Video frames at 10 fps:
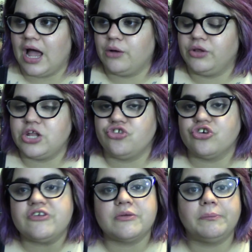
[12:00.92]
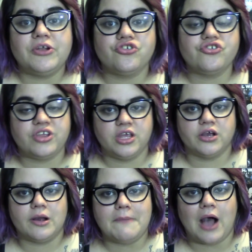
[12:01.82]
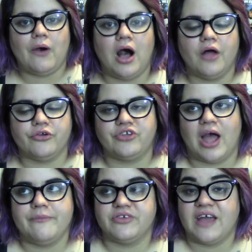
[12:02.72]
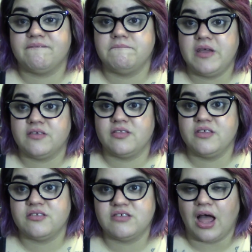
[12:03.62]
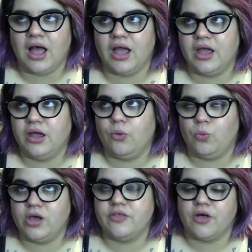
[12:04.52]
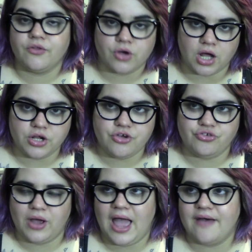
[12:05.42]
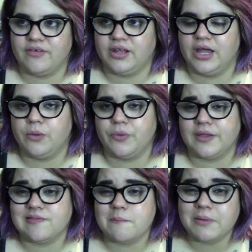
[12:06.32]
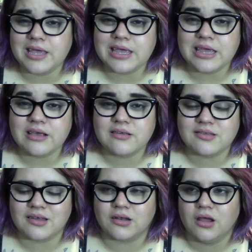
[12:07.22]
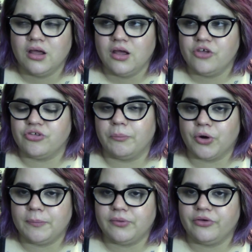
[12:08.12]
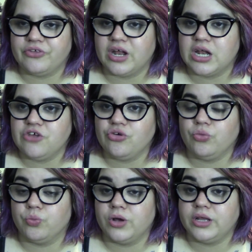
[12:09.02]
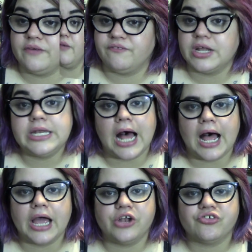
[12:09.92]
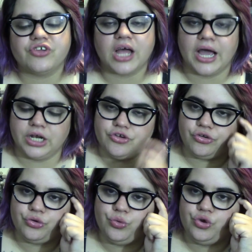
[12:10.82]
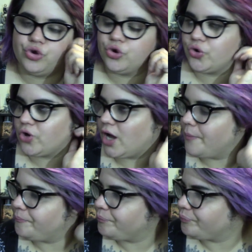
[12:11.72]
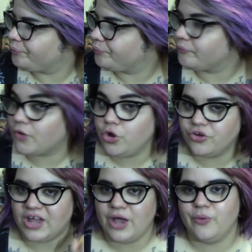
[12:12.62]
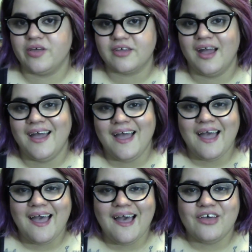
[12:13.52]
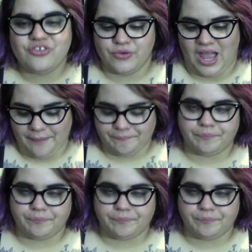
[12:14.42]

I will insert some pictures here about other times that I've mixed this dye with other colors. So I have it like with like some pinks and some purples, and it is a really fun dye just to kind of dilute your dye with. So yeah.